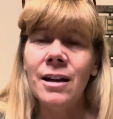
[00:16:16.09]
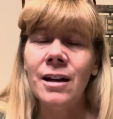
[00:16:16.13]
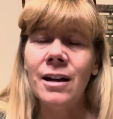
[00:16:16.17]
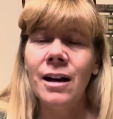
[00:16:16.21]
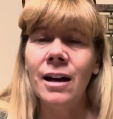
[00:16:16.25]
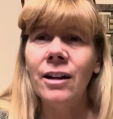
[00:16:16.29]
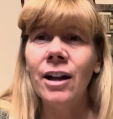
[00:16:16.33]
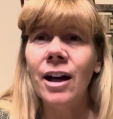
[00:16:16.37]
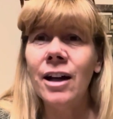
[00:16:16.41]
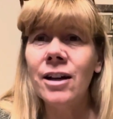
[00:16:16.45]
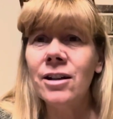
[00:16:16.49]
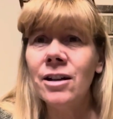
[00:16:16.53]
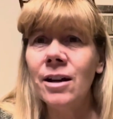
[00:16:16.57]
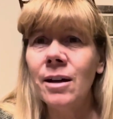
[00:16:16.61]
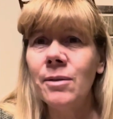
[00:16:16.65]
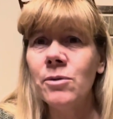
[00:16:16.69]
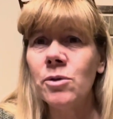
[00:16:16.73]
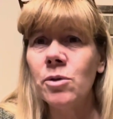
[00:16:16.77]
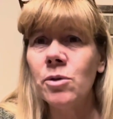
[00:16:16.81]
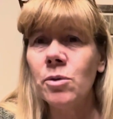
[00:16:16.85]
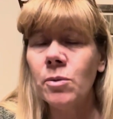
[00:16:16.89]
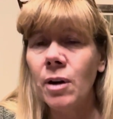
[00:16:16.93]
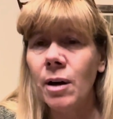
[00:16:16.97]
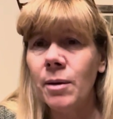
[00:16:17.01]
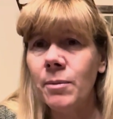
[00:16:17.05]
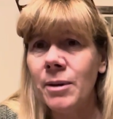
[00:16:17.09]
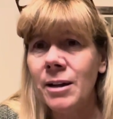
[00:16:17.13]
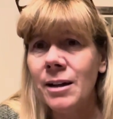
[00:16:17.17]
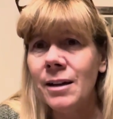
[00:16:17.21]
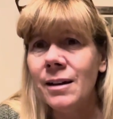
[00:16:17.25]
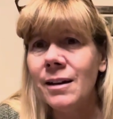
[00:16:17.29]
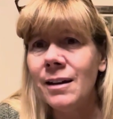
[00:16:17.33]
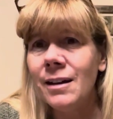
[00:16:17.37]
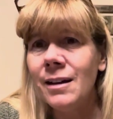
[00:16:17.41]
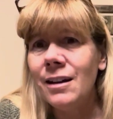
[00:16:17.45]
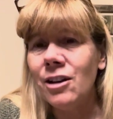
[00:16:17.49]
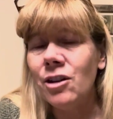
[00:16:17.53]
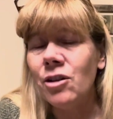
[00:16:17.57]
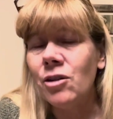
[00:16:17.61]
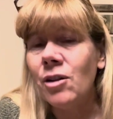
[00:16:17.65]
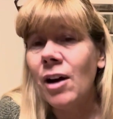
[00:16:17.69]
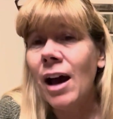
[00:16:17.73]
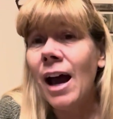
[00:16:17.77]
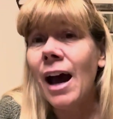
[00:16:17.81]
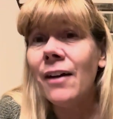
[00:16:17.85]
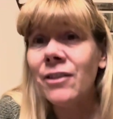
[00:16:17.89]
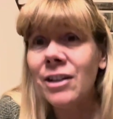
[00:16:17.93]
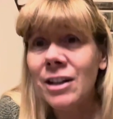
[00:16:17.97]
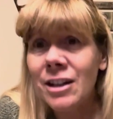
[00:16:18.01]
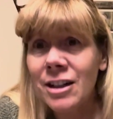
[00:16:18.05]
a lot of times i mean you know
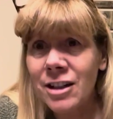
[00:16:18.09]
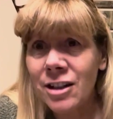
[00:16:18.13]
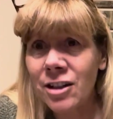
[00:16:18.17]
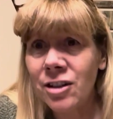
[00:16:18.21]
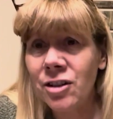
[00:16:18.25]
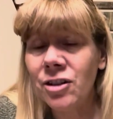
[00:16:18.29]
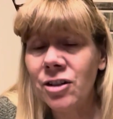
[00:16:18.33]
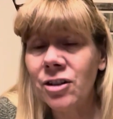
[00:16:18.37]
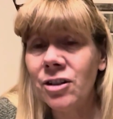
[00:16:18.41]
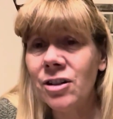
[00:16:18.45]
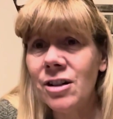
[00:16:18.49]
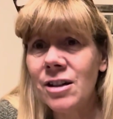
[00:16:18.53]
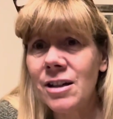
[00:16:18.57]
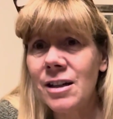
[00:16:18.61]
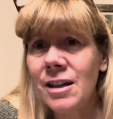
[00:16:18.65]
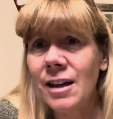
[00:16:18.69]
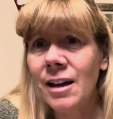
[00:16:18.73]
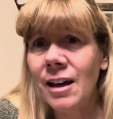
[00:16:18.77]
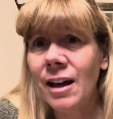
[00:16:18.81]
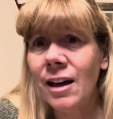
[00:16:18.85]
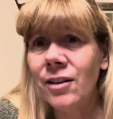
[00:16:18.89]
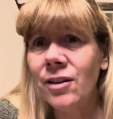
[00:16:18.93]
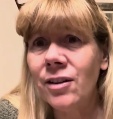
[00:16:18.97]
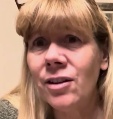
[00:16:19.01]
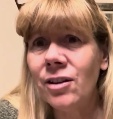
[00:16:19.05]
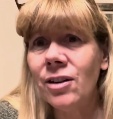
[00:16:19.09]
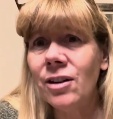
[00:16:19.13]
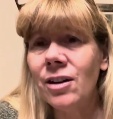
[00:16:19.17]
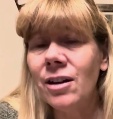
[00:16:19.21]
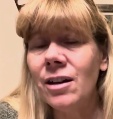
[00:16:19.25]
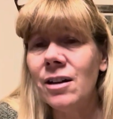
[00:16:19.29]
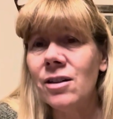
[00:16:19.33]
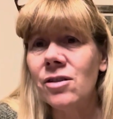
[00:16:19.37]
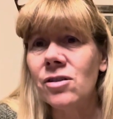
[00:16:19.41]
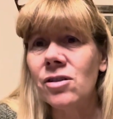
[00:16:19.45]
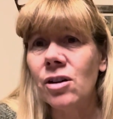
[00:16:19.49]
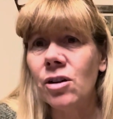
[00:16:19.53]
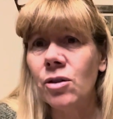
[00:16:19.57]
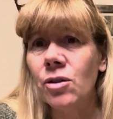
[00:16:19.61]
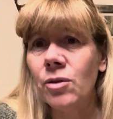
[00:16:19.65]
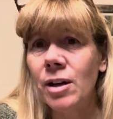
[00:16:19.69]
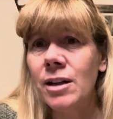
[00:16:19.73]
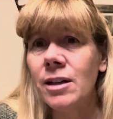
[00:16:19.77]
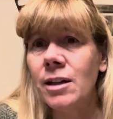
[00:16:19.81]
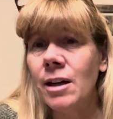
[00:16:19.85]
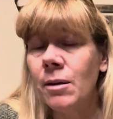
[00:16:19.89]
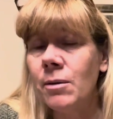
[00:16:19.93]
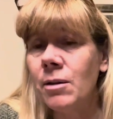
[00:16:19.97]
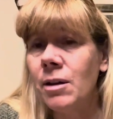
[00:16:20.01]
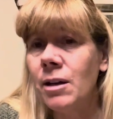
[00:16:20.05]
having dinner together is a
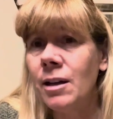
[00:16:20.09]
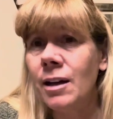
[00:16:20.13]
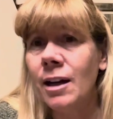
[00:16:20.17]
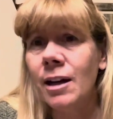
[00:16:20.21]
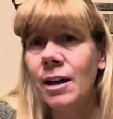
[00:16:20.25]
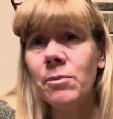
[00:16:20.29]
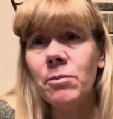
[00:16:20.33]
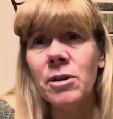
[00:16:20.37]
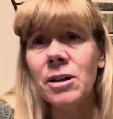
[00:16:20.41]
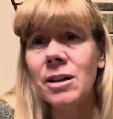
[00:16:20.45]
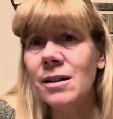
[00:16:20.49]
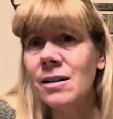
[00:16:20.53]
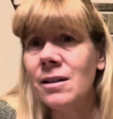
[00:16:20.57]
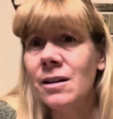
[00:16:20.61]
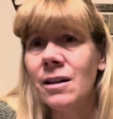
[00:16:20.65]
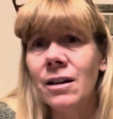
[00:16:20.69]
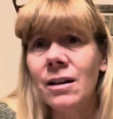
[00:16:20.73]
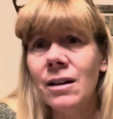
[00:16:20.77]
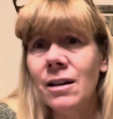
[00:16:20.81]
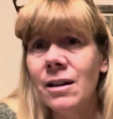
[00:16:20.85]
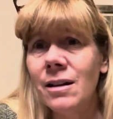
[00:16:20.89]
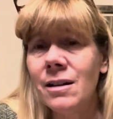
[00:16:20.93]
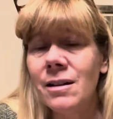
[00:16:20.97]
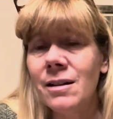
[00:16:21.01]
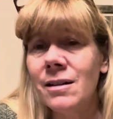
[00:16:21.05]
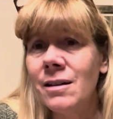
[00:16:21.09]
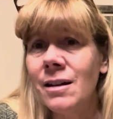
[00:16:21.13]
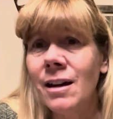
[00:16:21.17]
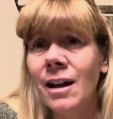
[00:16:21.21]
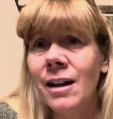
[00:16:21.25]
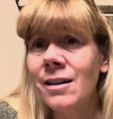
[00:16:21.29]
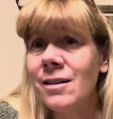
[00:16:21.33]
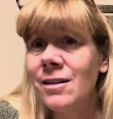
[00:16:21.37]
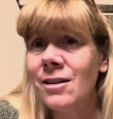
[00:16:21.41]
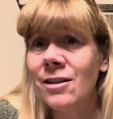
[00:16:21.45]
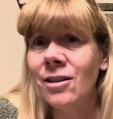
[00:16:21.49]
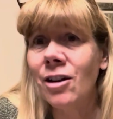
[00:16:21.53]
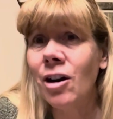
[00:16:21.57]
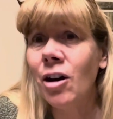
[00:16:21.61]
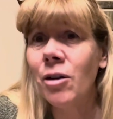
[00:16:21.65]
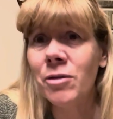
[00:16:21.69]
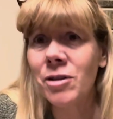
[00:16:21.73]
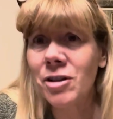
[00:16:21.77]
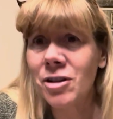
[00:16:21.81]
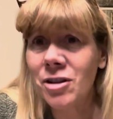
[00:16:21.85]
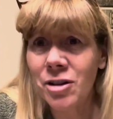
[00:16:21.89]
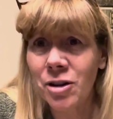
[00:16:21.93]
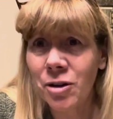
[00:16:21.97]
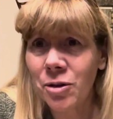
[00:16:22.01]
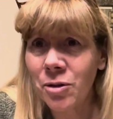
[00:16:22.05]
great time to connect but doesn't it's not doesn't
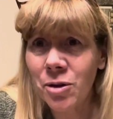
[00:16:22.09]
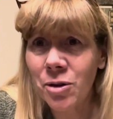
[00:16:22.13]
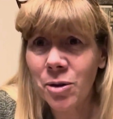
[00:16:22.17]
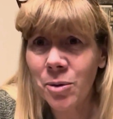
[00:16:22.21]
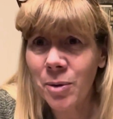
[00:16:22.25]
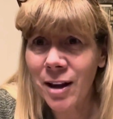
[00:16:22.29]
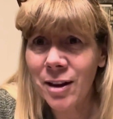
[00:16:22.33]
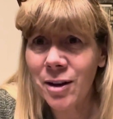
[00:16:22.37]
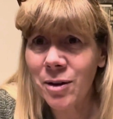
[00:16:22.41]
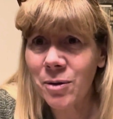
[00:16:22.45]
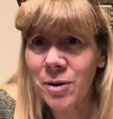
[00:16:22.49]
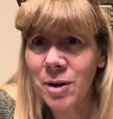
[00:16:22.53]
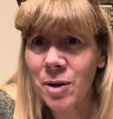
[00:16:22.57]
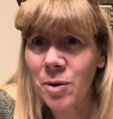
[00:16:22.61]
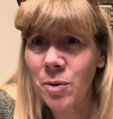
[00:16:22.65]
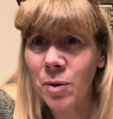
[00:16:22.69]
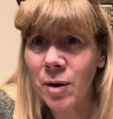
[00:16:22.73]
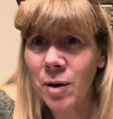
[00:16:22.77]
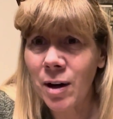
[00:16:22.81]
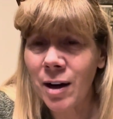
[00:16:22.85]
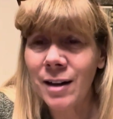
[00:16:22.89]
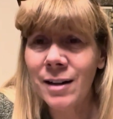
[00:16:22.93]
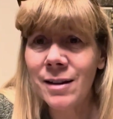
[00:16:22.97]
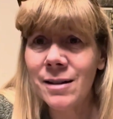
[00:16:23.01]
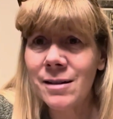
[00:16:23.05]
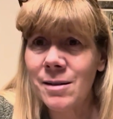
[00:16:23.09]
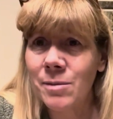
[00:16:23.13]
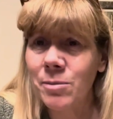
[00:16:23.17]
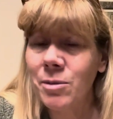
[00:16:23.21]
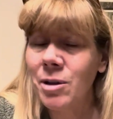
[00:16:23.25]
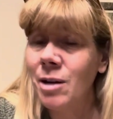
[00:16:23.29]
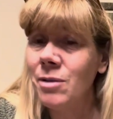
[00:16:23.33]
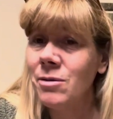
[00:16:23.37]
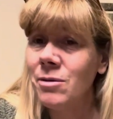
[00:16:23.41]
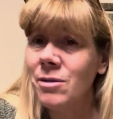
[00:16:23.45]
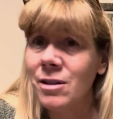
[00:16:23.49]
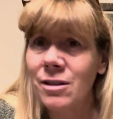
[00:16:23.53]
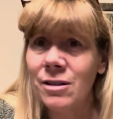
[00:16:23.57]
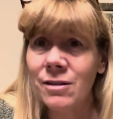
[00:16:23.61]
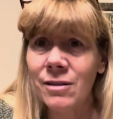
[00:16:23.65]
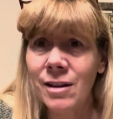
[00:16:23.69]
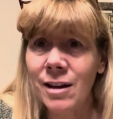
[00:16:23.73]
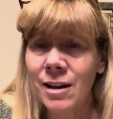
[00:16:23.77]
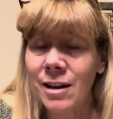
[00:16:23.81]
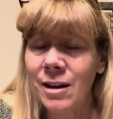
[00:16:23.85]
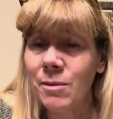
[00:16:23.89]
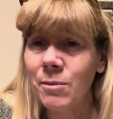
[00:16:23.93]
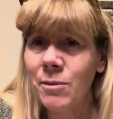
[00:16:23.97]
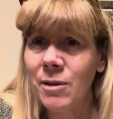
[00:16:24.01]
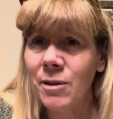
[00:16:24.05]
always go the way that we want sometimes
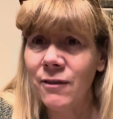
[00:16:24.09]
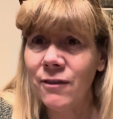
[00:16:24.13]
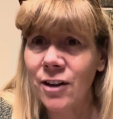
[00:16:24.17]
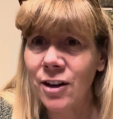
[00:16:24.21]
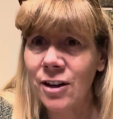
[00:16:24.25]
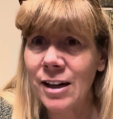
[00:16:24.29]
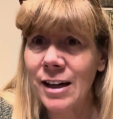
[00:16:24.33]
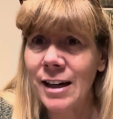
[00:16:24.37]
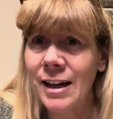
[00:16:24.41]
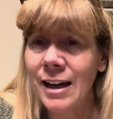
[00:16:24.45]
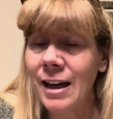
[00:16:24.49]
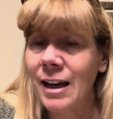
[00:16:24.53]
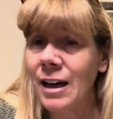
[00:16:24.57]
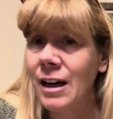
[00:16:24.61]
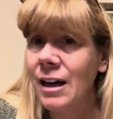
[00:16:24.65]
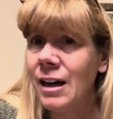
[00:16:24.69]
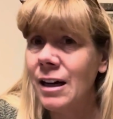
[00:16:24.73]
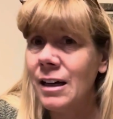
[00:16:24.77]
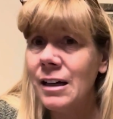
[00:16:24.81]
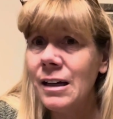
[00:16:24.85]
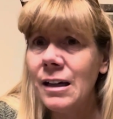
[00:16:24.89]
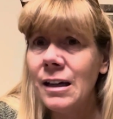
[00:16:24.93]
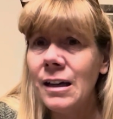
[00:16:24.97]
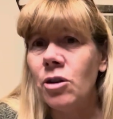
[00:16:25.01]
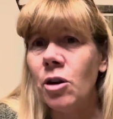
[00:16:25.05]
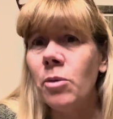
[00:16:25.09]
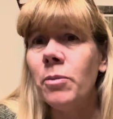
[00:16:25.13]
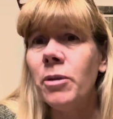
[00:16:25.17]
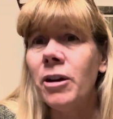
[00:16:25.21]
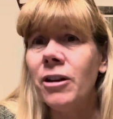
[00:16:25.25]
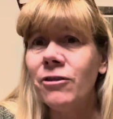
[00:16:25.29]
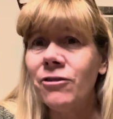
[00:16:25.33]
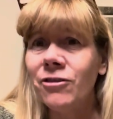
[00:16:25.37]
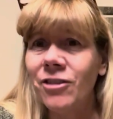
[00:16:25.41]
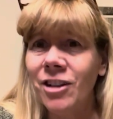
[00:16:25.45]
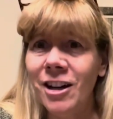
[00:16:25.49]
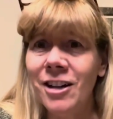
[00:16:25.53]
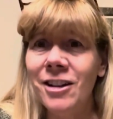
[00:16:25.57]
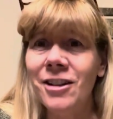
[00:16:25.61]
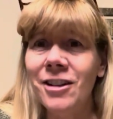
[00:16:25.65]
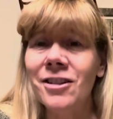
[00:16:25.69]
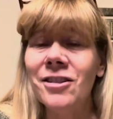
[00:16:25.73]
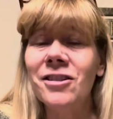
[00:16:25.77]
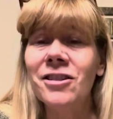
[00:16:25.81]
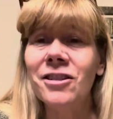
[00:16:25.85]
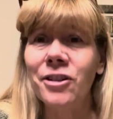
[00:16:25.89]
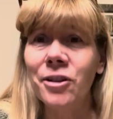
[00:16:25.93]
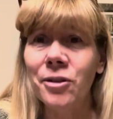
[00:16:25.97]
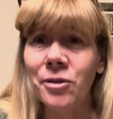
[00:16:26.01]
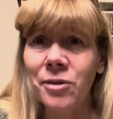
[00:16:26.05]
it can be very chaotic don't be afraid to
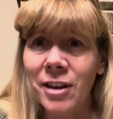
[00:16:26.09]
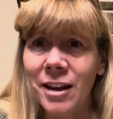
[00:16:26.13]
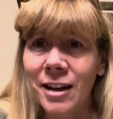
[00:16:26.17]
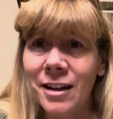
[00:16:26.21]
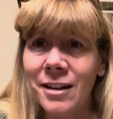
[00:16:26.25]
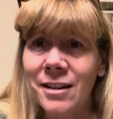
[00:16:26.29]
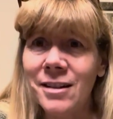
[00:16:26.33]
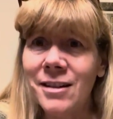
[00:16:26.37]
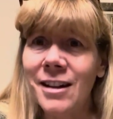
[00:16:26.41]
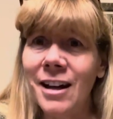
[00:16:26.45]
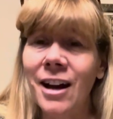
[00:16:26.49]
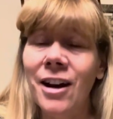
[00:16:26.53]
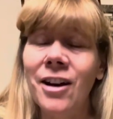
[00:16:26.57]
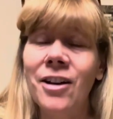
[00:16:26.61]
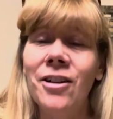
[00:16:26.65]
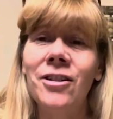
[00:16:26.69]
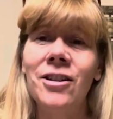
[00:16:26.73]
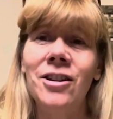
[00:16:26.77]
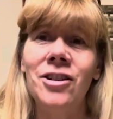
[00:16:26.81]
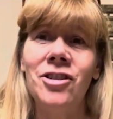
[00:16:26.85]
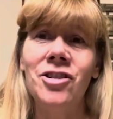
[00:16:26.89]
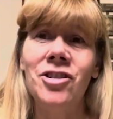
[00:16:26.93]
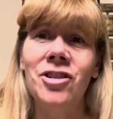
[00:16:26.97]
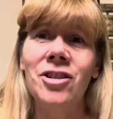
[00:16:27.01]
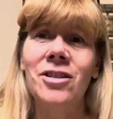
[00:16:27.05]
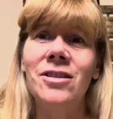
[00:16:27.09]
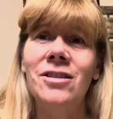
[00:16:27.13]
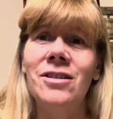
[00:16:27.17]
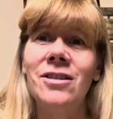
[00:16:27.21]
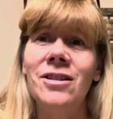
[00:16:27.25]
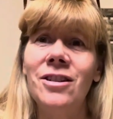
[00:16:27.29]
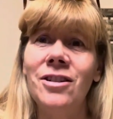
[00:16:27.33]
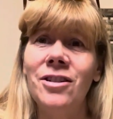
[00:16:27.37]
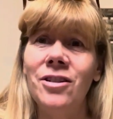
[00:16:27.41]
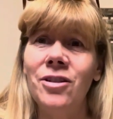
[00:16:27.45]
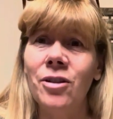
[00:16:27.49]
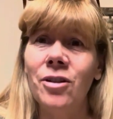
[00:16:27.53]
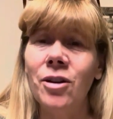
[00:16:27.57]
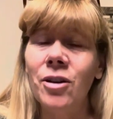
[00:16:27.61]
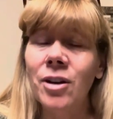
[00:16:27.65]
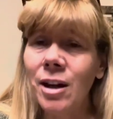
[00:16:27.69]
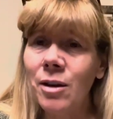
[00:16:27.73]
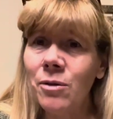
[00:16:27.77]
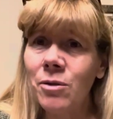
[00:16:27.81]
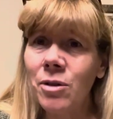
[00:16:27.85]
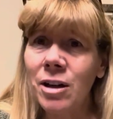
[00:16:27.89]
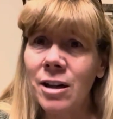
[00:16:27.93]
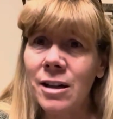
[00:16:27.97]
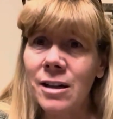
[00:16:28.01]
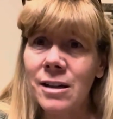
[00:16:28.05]
slow things down and just you know
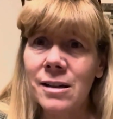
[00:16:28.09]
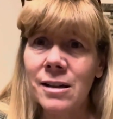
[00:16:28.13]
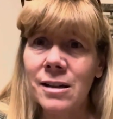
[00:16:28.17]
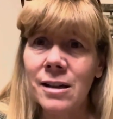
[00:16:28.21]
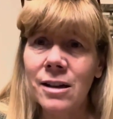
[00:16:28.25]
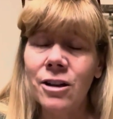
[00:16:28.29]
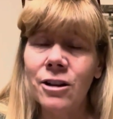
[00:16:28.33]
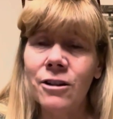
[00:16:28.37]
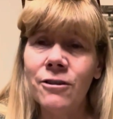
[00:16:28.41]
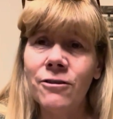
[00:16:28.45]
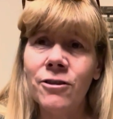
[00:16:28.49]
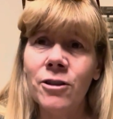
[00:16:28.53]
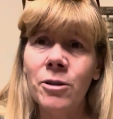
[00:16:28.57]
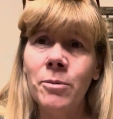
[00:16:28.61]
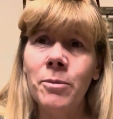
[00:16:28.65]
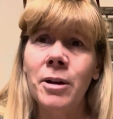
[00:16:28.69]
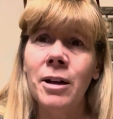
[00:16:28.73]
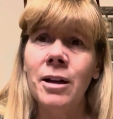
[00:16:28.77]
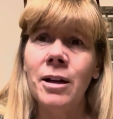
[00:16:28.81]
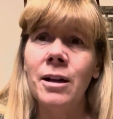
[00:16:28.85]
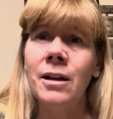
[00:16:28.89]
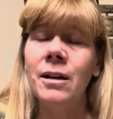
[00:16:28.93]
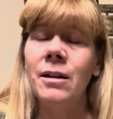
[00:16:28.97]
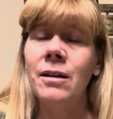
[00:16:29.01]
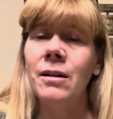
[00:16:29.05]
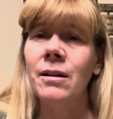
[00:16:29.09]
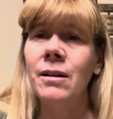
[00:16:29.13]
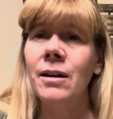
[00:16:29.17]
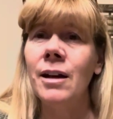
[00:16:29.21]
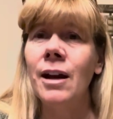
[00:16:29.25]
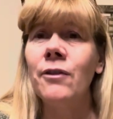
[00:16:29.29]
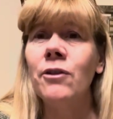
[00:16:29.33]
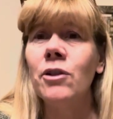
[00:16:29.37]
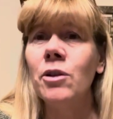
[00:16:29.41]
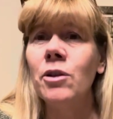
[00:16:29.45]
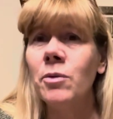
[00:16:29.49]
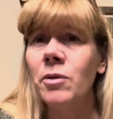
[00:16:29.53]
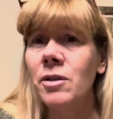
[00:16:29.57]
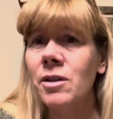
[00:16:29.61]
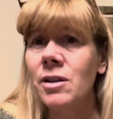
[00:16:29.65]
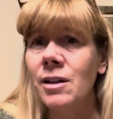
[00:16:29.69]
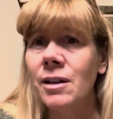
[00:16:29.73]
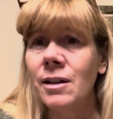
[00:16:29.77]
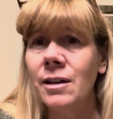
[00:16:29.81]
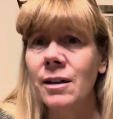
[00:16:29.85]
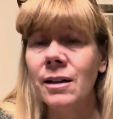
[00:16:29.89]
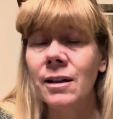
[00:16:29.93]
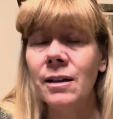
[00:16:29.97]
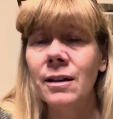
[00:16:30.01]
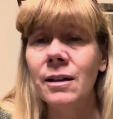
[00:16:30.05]
okay we're going to sit here for a minute and everyone's
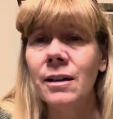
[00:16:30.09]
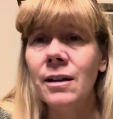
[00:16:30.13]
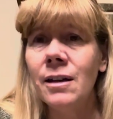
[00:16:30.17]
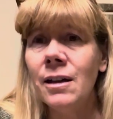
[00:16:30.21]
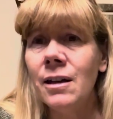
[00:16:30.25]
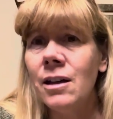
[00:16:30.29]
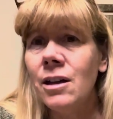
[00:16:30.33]
going to